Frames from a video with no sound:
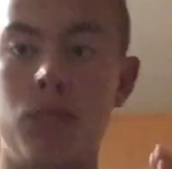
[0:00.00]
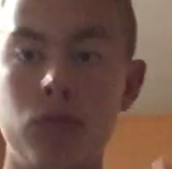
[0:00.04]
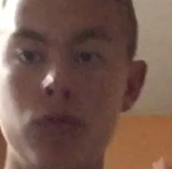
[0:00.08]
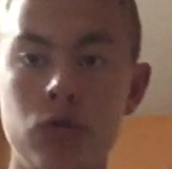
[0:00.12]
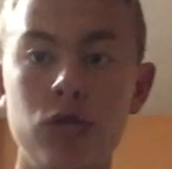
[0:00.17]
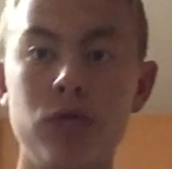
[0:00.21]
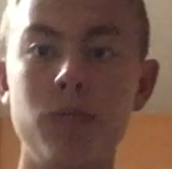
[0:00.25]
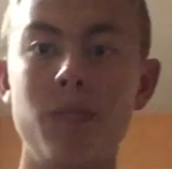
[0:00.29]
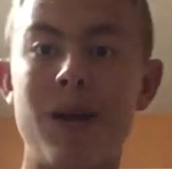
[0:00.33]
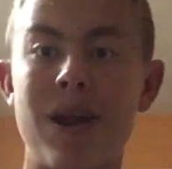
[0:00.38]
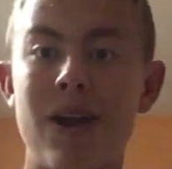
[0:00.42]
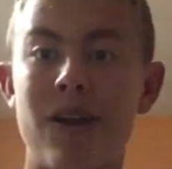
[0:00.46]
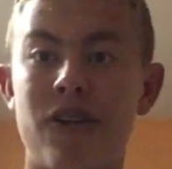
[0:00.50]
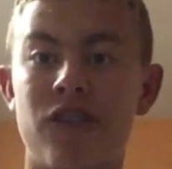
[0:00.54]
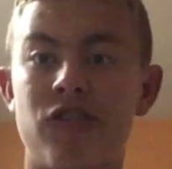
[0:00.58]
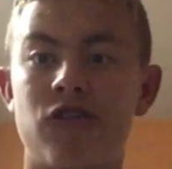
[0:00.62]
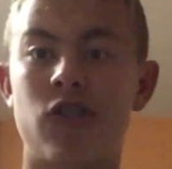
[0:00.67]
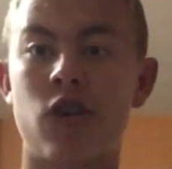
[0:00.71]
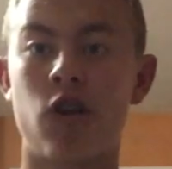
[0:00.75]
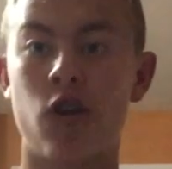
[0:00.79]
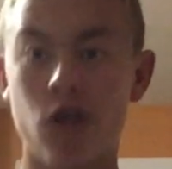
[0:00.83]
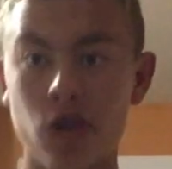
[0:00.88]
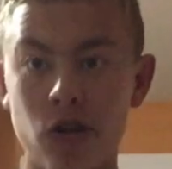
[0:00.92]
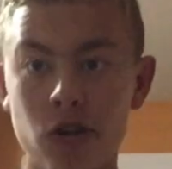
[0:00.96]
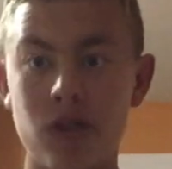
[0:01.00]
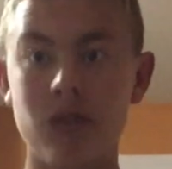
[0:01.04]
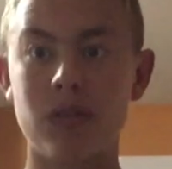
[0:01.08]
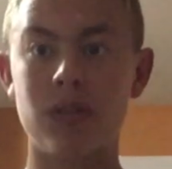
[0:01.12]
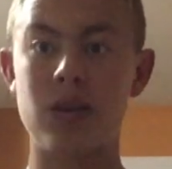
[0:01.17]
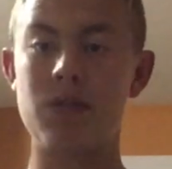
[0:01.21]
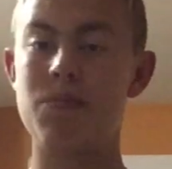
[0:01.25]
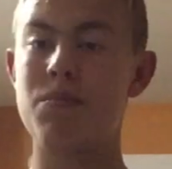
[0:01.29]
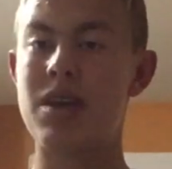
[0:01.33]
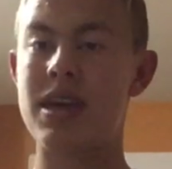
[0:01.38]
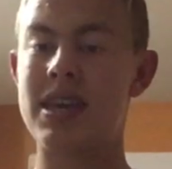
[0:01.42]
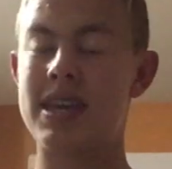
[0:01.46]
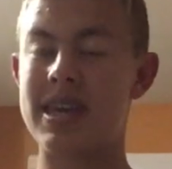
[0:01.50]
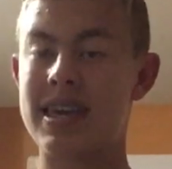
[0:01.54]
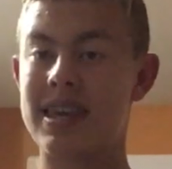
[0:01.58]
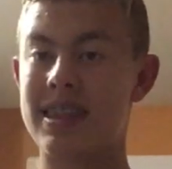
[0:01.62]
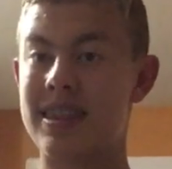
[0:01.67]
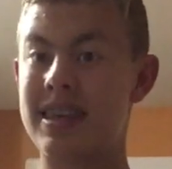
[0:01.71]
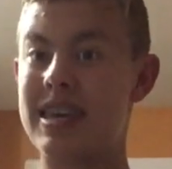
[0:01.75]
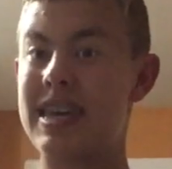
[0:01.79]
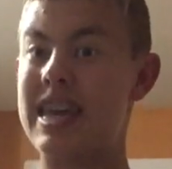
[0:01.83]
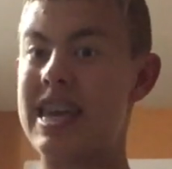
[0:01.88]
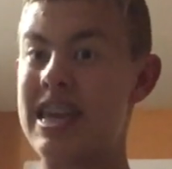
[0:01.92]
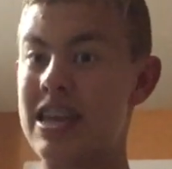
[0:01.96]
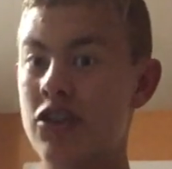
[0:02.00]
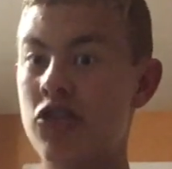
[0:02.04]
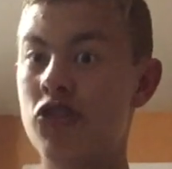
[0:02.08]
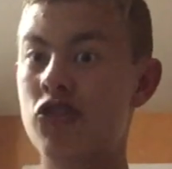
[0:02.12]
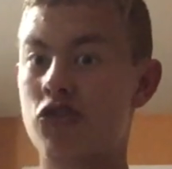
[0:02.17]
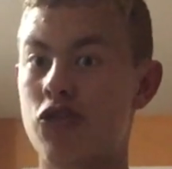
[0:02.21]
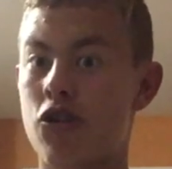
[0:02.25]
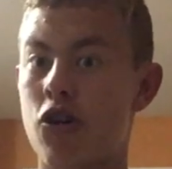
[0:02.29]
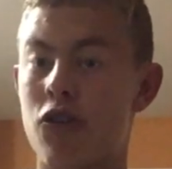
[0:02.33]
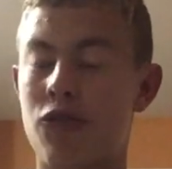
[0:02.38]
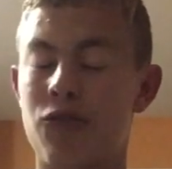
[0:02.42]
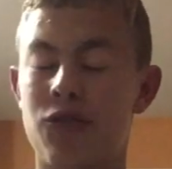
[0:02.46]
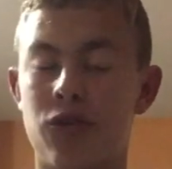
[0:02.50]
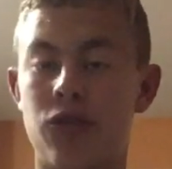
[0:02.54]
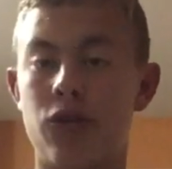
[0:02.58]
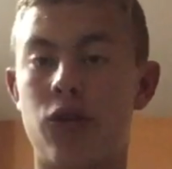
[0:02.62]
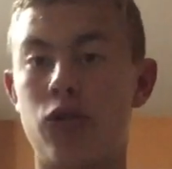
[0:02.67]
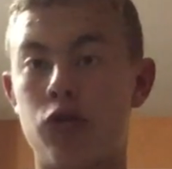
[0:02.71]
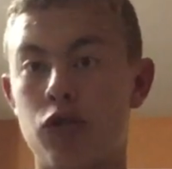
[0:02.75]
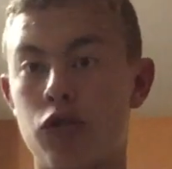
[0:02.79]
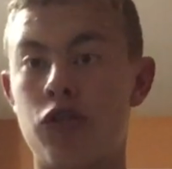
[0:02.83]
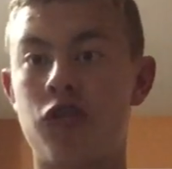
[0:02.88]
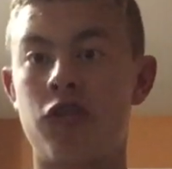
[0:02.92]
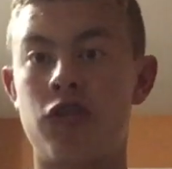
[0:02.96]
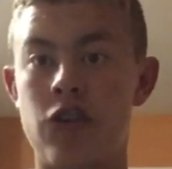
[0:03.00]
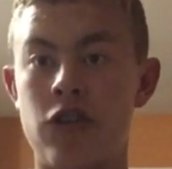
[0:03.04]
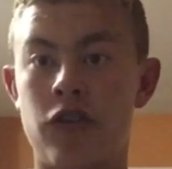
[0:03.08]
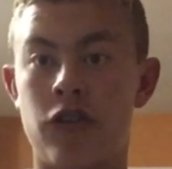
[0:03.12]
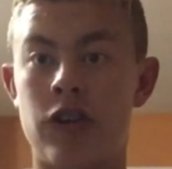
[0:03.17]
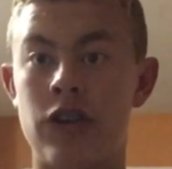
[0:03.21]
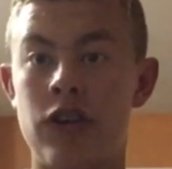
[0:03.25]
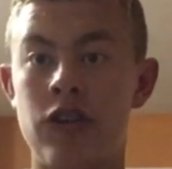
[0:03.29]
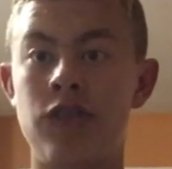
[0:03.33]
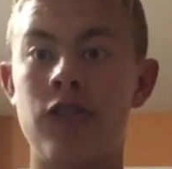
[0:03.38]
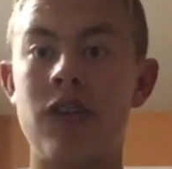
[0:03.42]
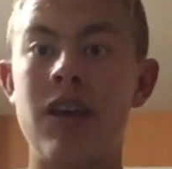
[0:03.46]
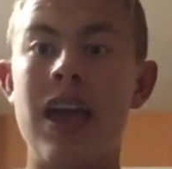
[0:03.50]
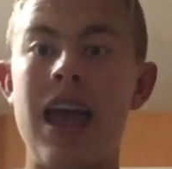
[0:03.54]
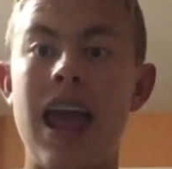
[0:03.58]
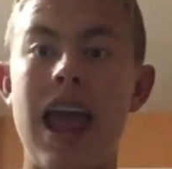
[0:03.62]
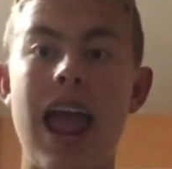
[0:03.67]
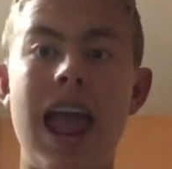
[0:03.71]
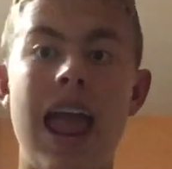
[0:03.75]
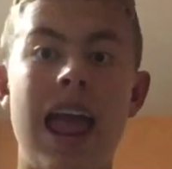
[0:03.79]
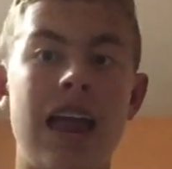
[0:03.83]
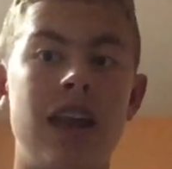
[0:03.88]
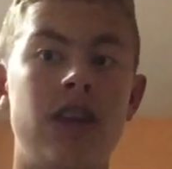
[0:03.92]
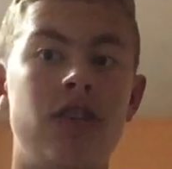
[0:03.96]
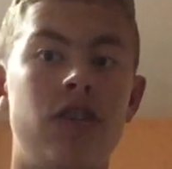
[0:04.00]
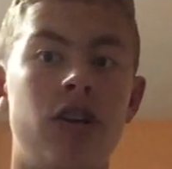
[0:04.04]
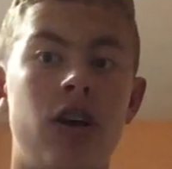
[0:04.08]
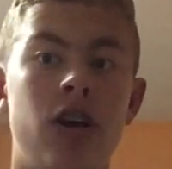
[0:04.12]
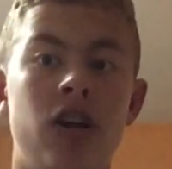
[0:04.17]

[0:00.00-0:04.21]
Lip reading: Moonbear is currently making the intro for the whole series, and